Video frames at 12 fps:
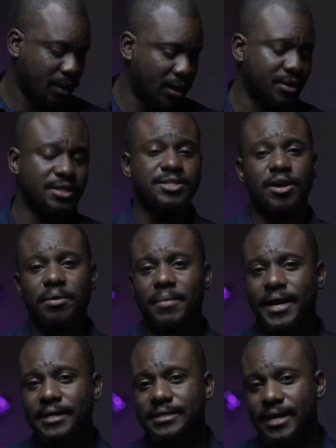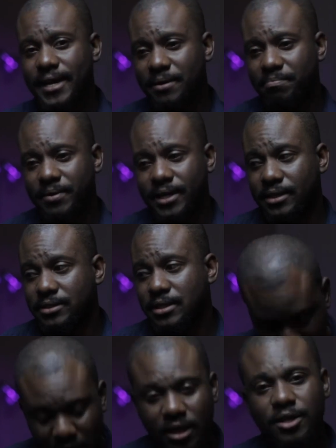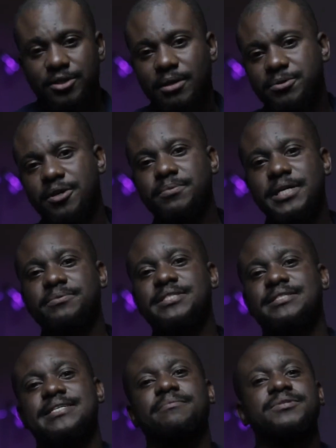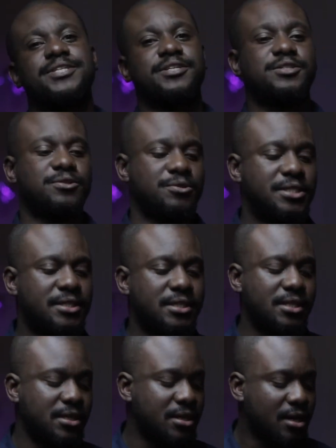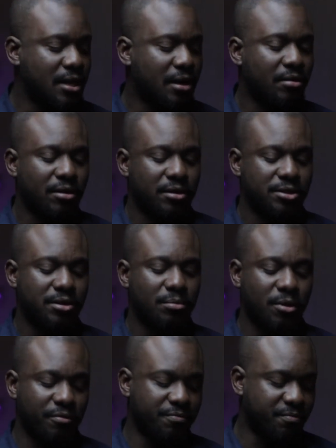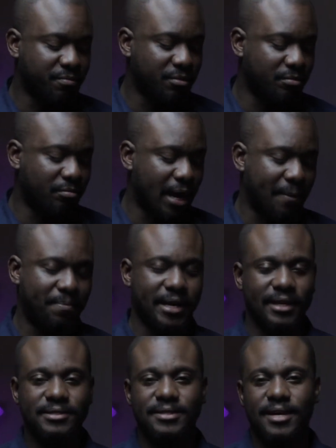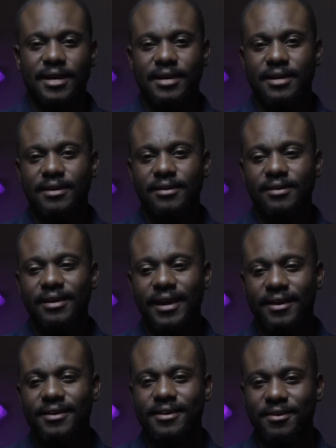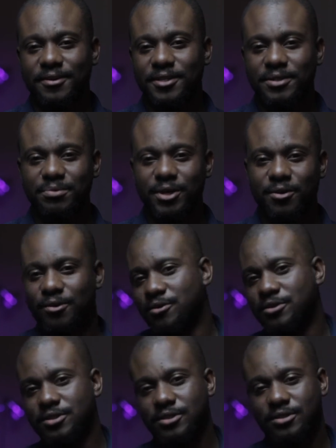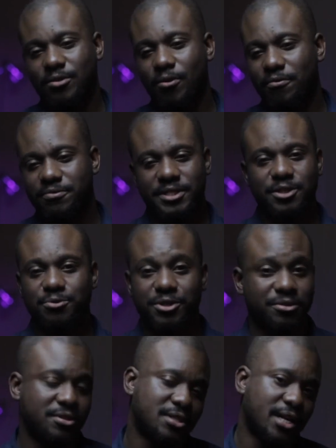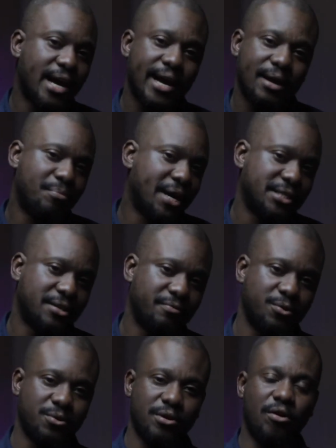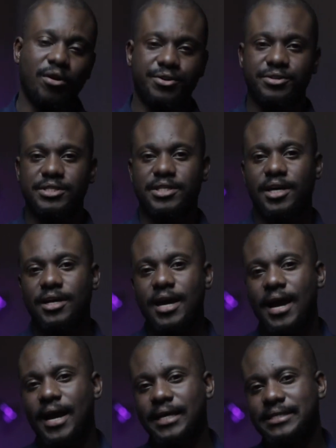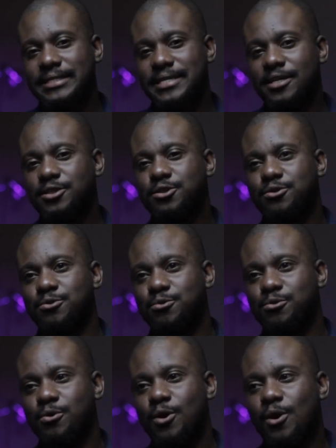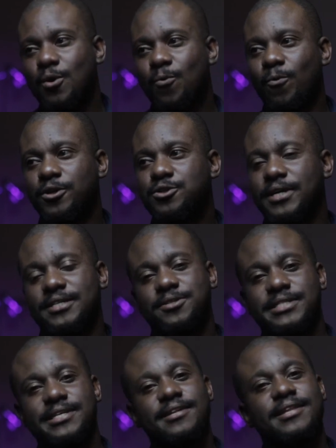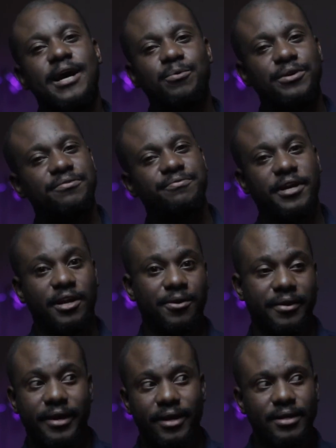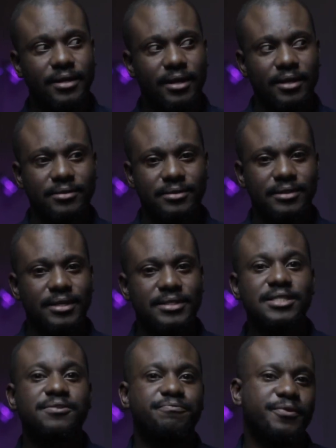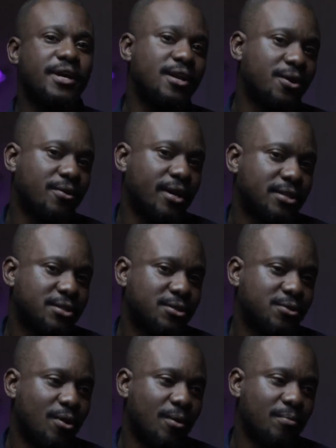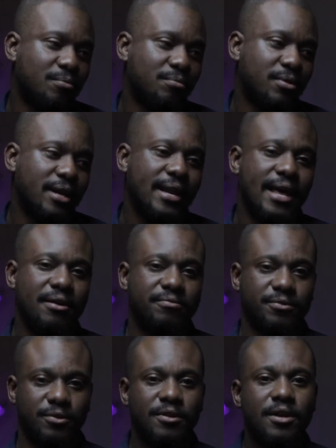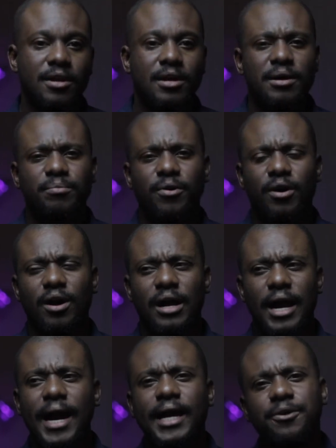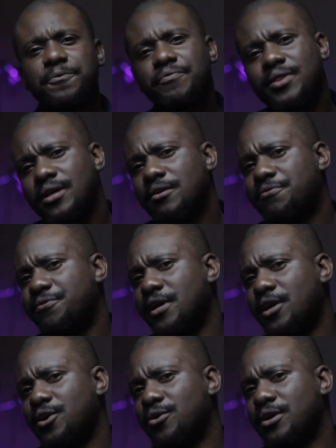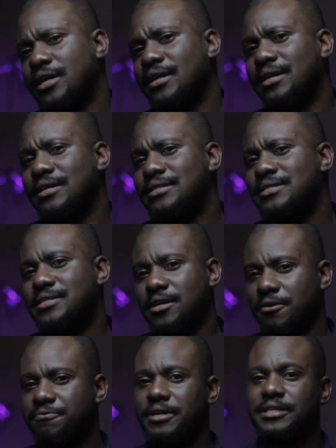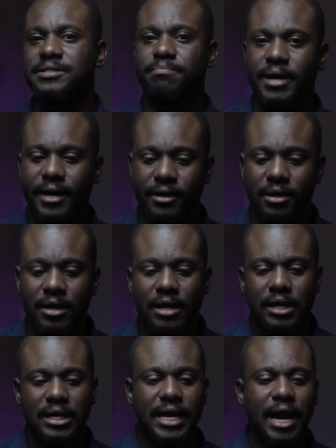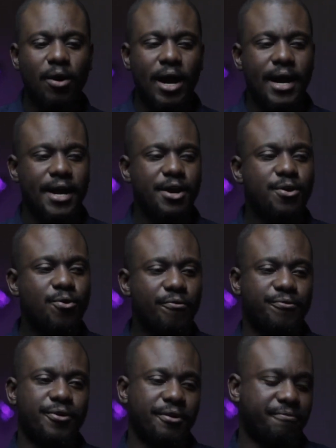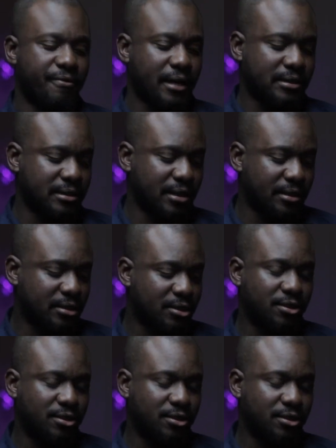dying plants. So I'm sometimes tempted to see some of my plants that get killed because of situations that I myself don't understand. I tend to want to associate that with failure, and it is failure at some level, but I don't think failure in itself is bad. Now I know for a fact that